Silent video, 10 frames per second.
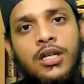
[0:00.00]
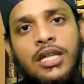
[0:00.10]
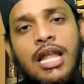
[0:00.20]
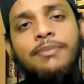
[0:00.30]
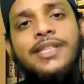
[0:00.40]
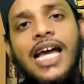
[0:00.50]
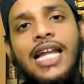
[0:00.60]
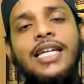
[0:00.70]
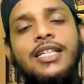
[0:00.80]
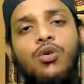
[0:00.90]
Lam
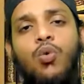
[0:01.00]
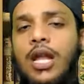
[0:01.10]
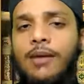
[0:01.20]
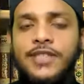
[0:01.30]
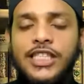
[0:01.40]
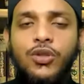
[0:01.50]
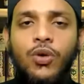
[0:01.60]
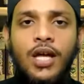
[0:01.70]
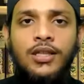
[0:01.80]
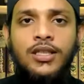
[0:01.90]
yalid walam
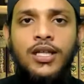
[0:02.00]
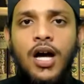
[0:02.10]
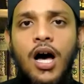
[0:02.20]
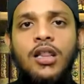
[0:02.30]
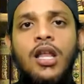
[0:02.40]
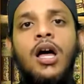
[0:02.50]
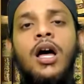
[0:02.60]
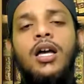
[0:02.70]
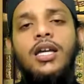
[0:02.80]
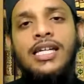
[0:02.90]
yulad.
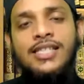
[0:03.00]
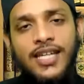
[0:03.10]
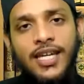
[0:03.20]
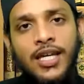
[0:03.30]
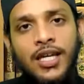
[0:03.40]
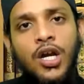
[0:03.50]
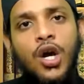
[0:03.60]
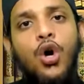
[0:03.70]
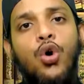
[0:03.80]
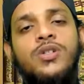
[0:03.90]
Allah is He
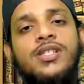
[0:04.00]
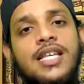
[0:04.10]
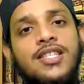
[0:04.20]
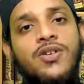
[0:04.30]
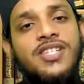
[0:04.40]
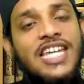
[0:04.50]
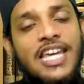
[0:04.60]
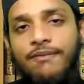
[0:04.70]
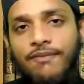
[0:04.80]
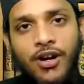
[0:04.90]
who doesn't
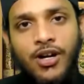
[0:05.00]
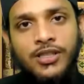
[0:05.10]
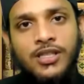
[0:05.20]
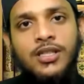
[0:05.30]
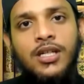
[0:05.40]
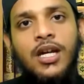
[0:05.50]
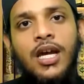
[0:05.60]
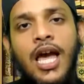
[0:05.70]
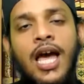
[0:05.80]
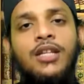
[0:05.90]
give birth,
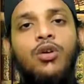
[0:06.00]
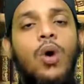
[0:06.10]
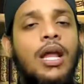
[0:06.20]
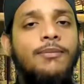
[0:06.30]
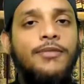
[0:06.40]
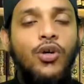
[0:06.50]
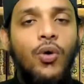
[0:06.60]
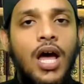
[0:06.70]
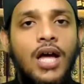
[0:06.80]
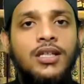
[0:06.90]
and walam
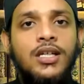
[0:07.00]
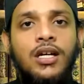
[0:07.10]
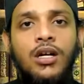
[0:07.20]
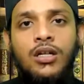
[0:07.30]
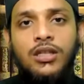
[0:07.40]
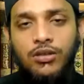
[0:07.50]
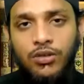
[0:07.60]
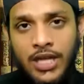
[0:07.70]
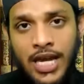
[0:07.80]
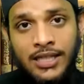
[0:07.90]
yulad,
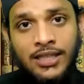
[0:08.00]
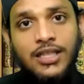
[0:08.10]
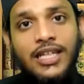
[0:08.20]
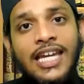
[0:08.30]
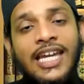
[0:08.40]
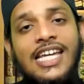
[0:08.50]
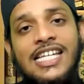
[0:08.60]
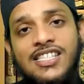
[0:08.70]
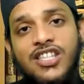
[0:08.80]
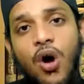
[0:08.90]
and He
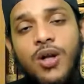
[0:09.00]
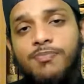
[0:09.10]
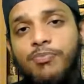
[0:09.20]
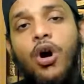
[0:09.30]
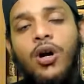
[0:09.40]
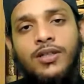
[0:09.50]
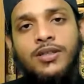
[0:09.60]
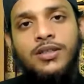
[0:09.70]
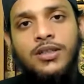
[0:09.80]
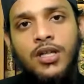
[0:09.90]
is not born.
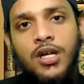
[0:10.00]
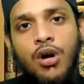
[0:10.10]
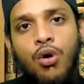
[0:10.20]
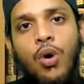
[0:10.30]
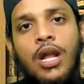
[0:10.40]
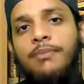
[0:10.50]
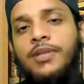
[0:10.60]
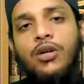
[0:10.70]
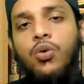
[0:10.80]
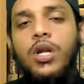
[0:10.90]
Walam
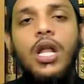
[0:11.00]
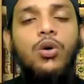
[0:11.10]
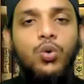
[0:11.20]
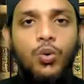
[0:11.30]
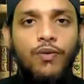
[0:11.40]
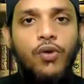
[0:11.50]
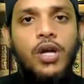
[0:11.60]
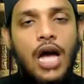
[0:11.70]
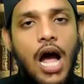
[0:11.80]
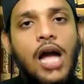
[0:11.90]
yakullahu
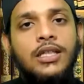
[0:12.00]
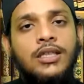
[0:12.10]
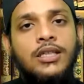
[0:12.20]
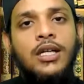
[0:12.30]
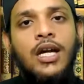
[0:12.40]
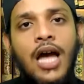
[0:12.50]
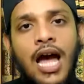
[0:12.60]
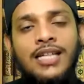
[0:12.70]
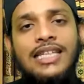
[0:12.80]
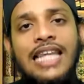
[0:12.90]
kufuwan ahad,
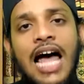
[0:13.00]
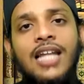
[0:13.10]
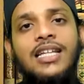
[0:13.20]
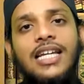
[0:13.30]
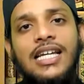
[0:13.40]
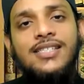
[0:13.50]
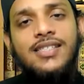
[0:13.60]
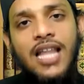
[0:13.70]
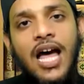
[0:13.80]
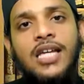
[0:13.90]
and none is
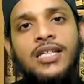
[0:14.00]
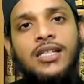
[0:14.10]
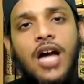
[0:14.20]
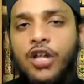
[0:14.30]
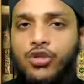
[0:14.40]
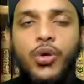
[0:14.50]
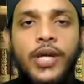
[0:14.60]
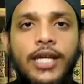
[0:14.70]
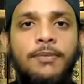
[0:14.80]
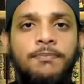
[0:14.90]
like unto
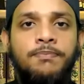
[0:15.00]
Him.